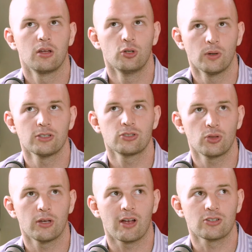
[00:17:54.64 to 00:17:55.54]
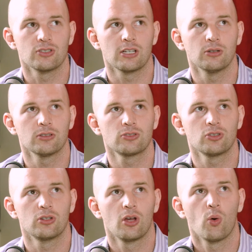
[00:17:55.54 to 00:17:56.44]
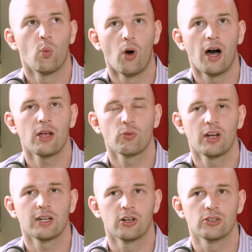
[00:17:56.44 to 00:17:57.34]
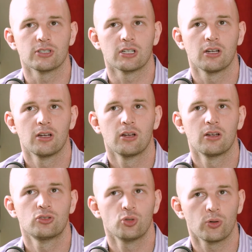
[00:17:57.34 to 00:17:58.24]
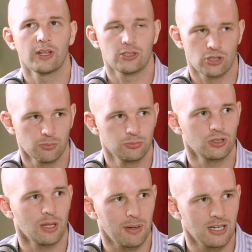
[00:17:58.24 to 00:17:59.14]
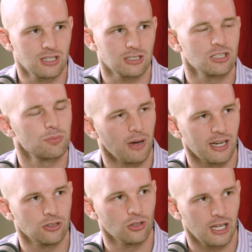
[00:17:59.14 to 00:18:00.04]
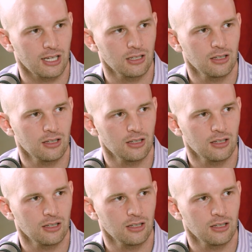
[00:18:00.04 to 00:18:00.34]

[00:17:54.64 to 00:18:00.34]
You understood their actions and you understood why Ryan Gosling took that job, took that paycheck despite not liking